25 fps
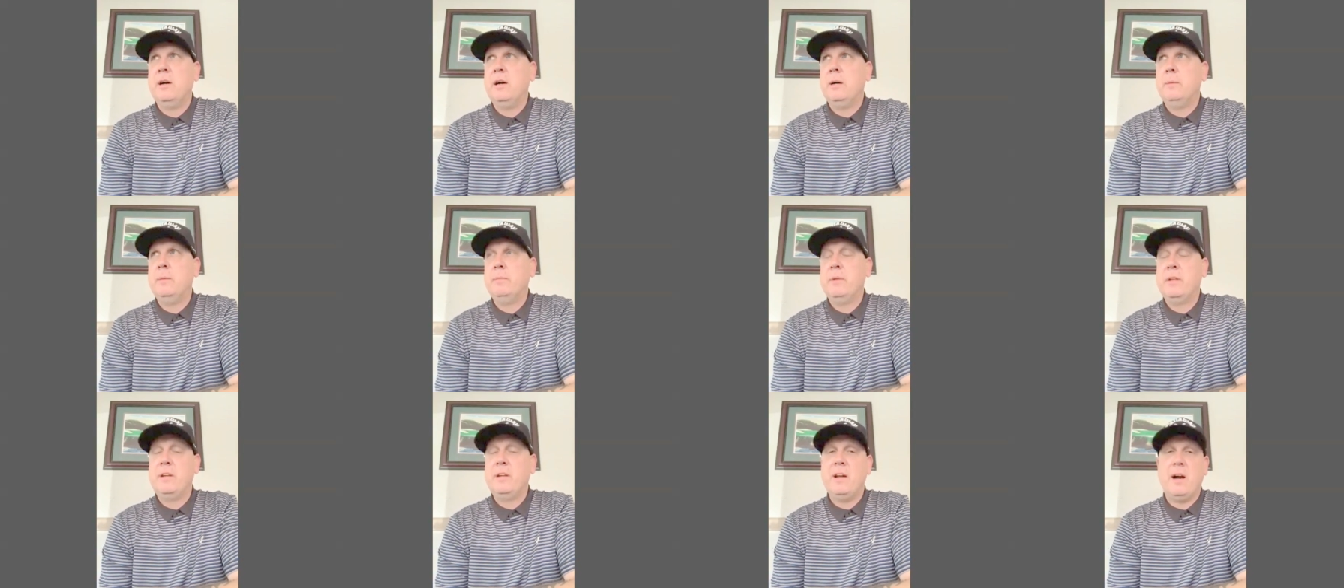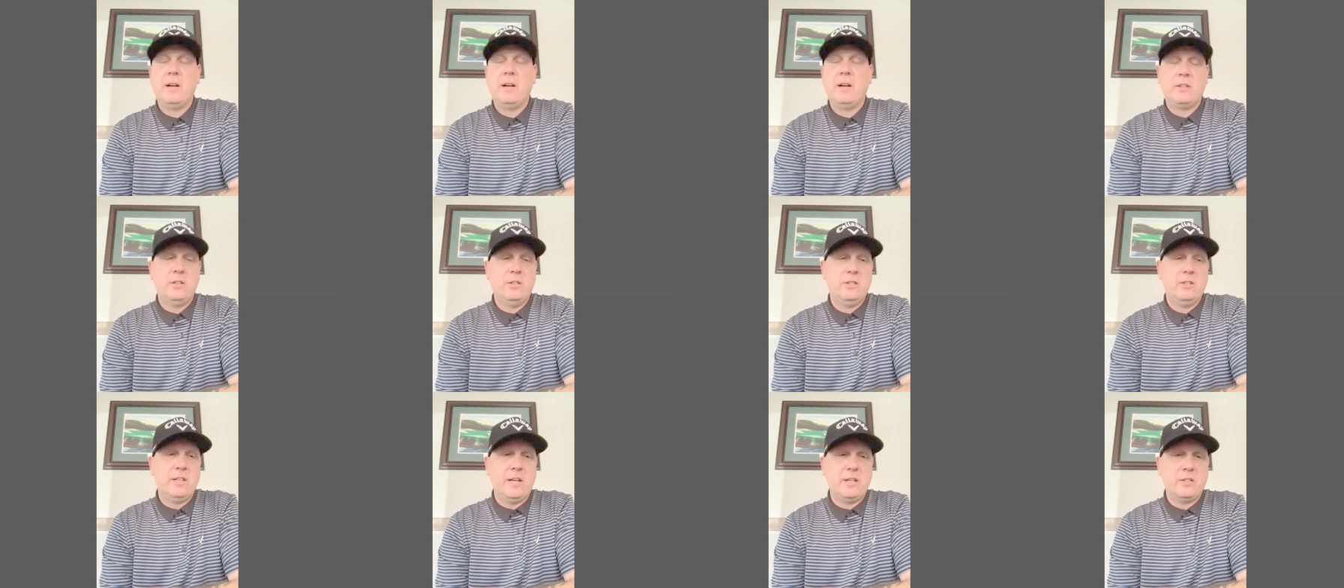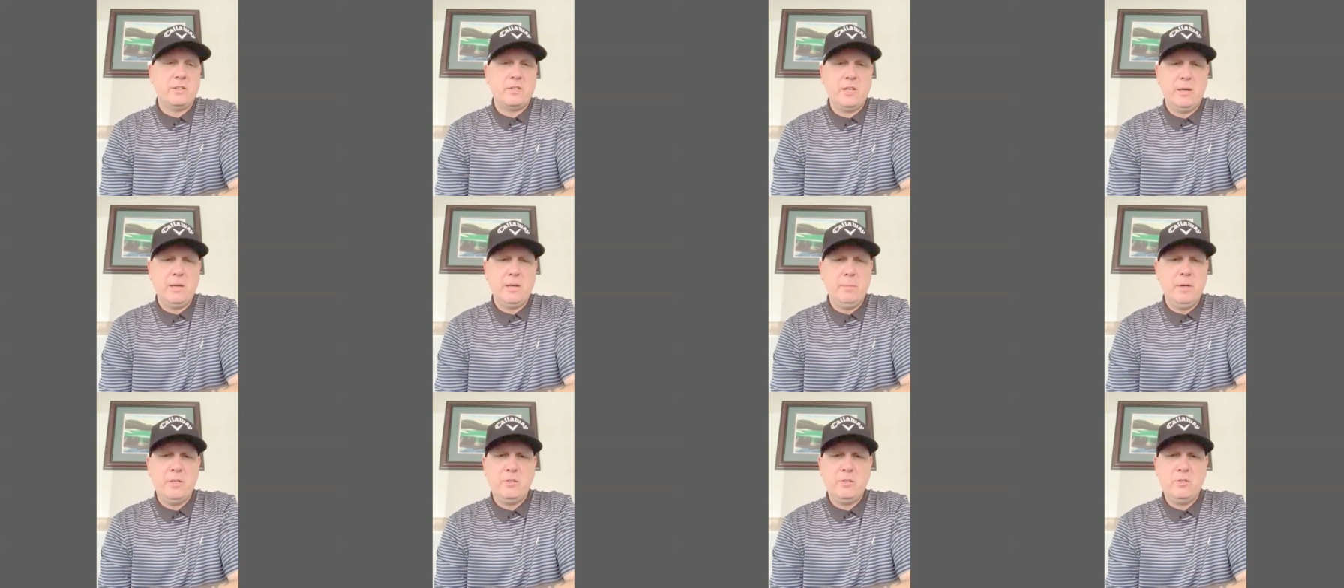The doctors actually
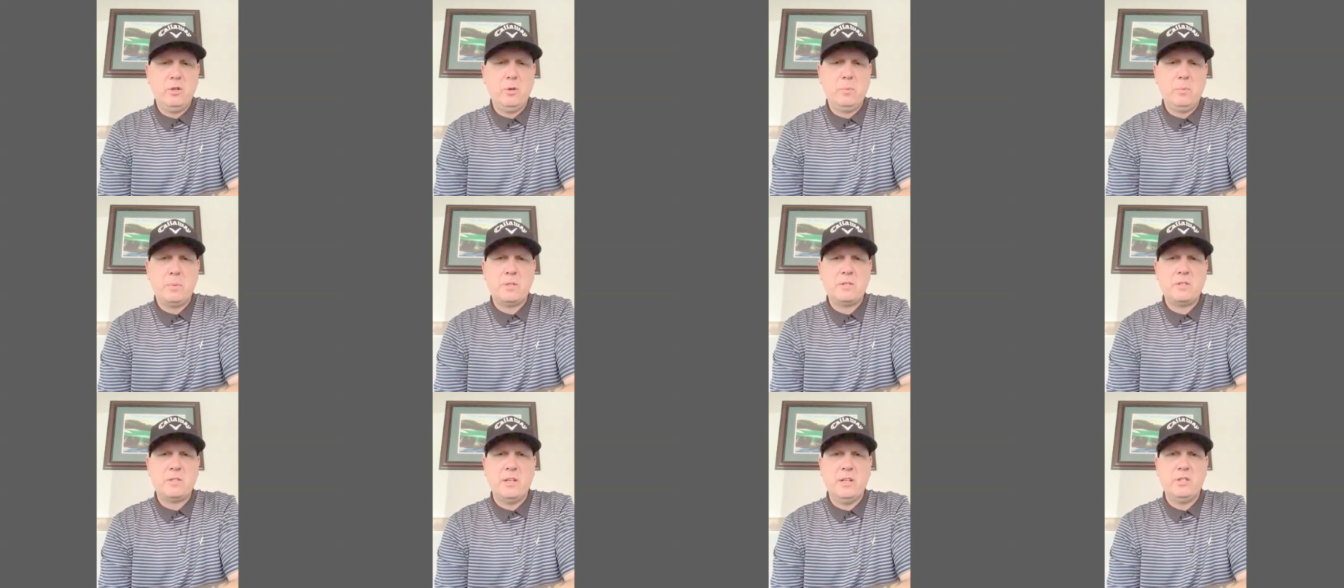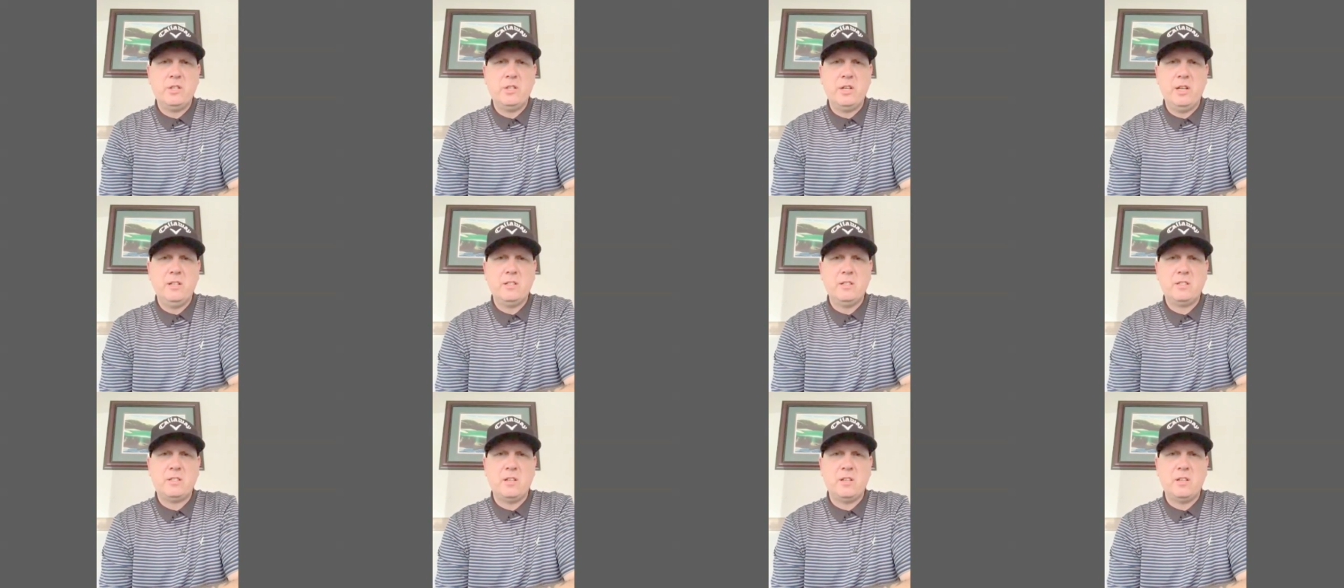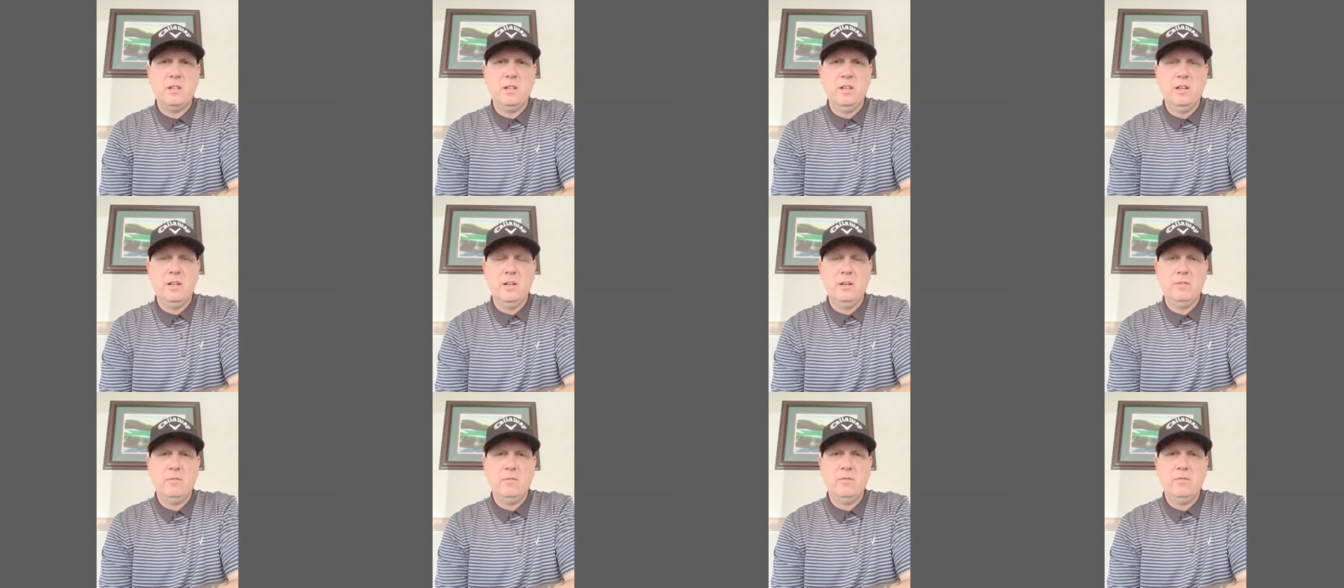gave me a 2% chance to
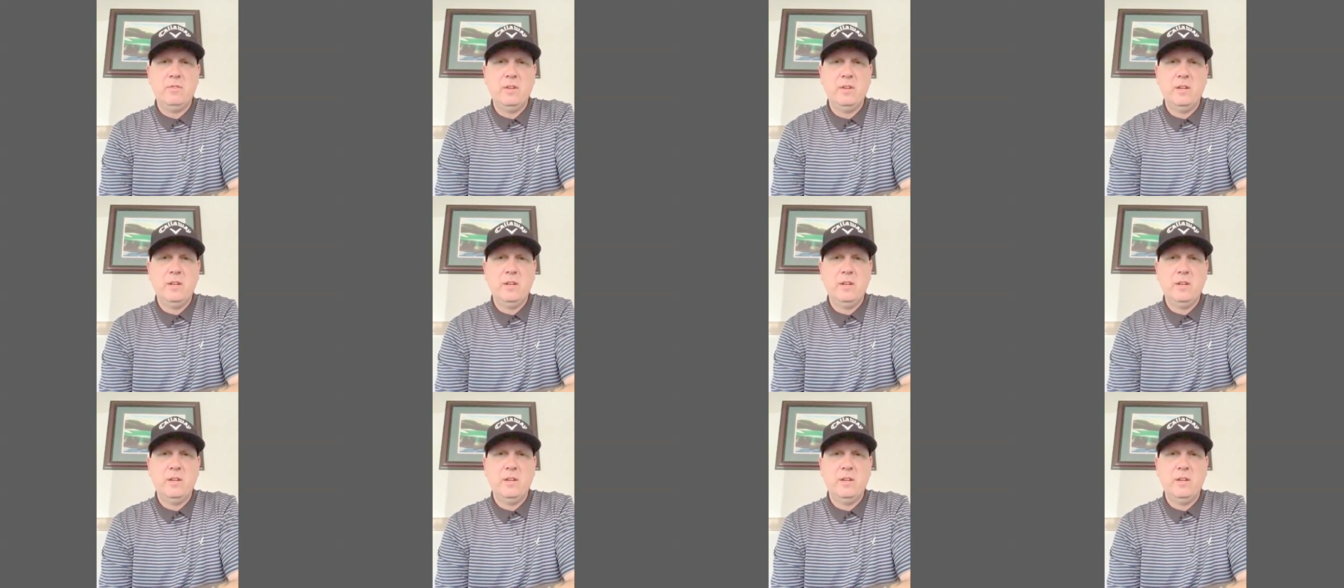live.